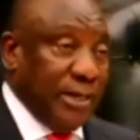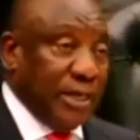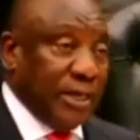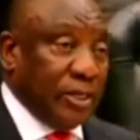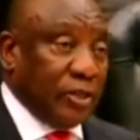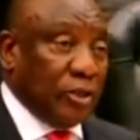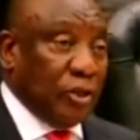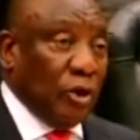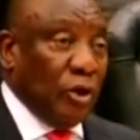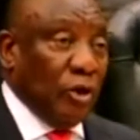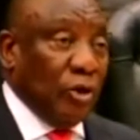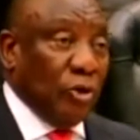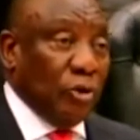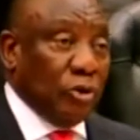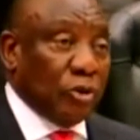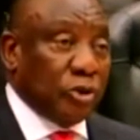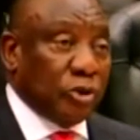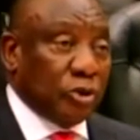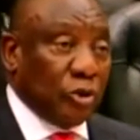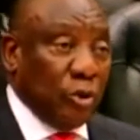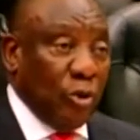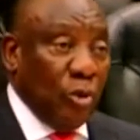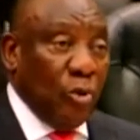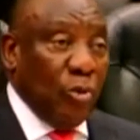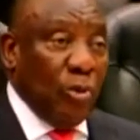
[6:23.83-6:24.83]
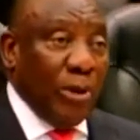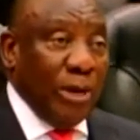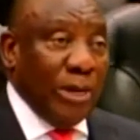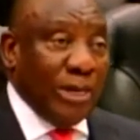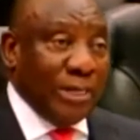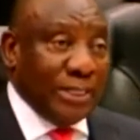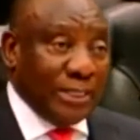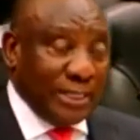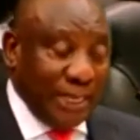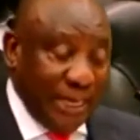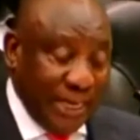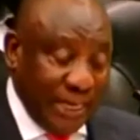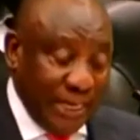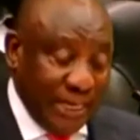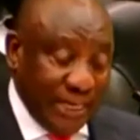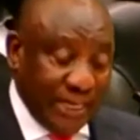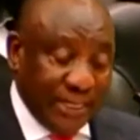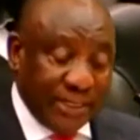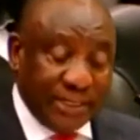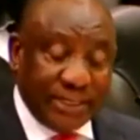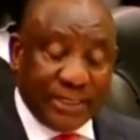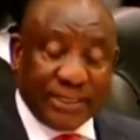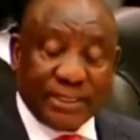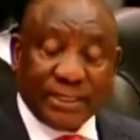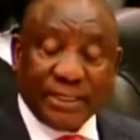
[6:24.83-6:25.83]
that those who win
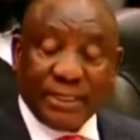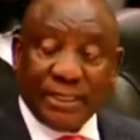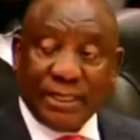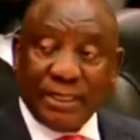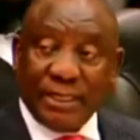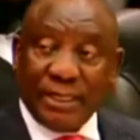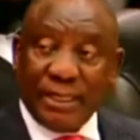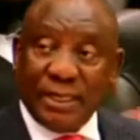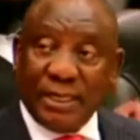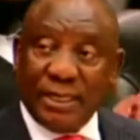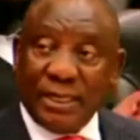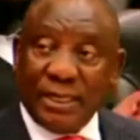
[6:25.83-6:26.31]
tenders